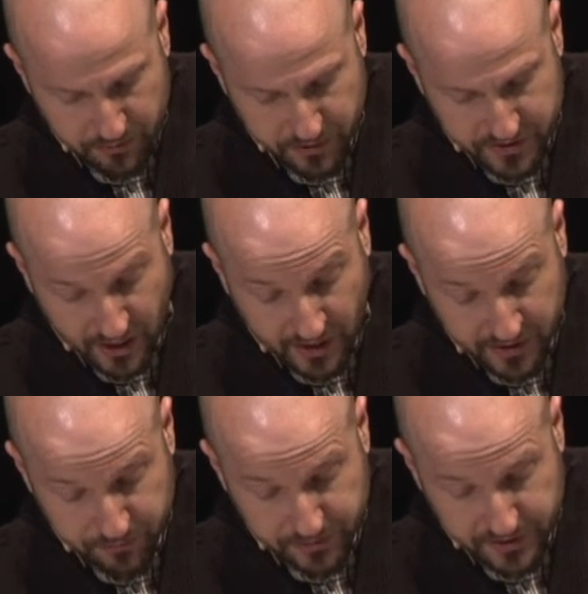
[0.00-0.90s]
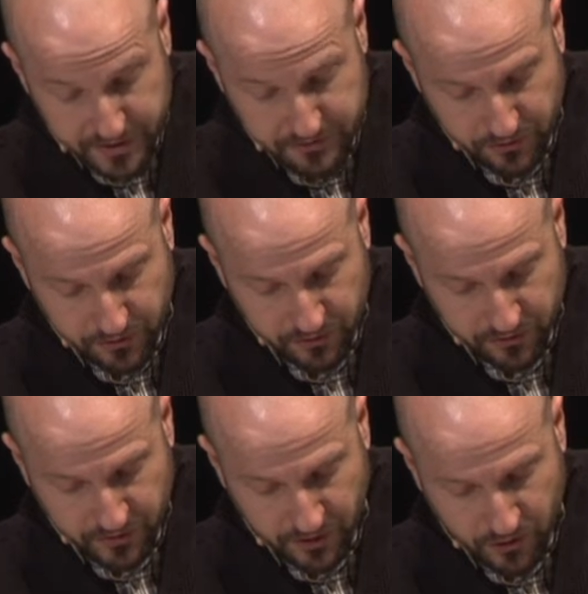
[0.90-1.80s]
because I am pleased with you,
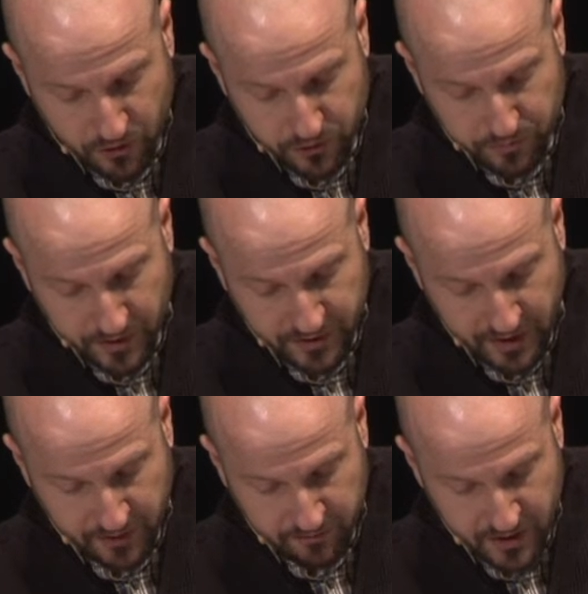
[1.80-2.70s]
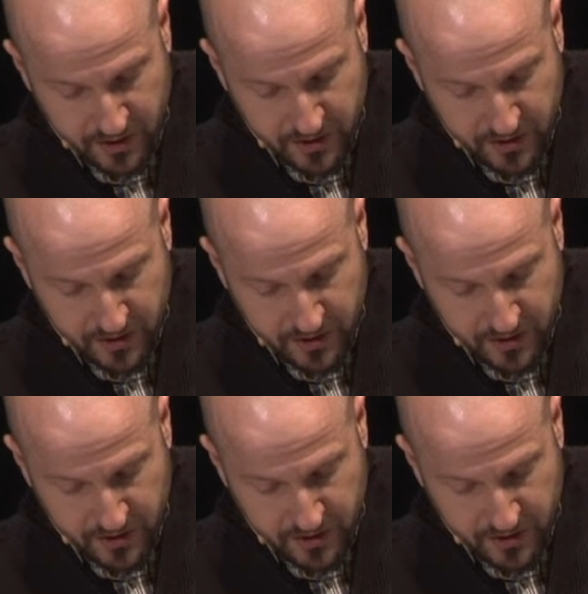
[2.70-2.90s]
and I know you by name.